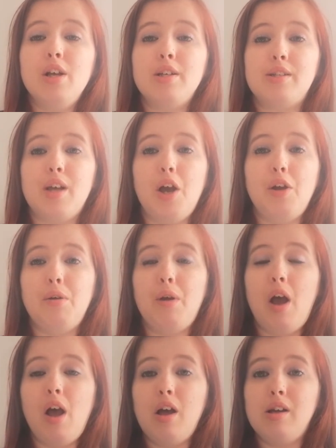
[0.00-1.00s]
So
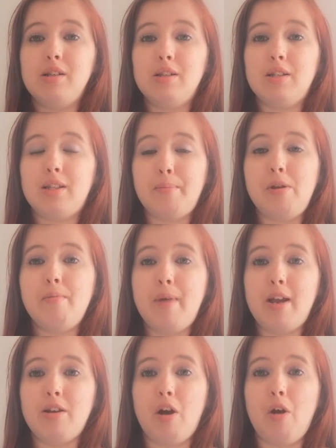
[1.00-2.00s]
some of you
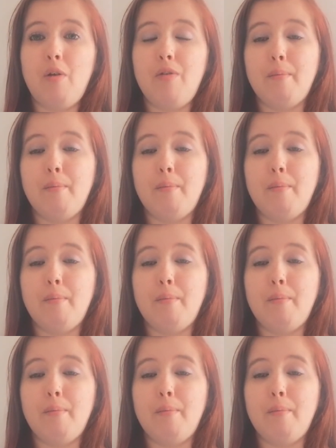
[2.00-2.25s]
may know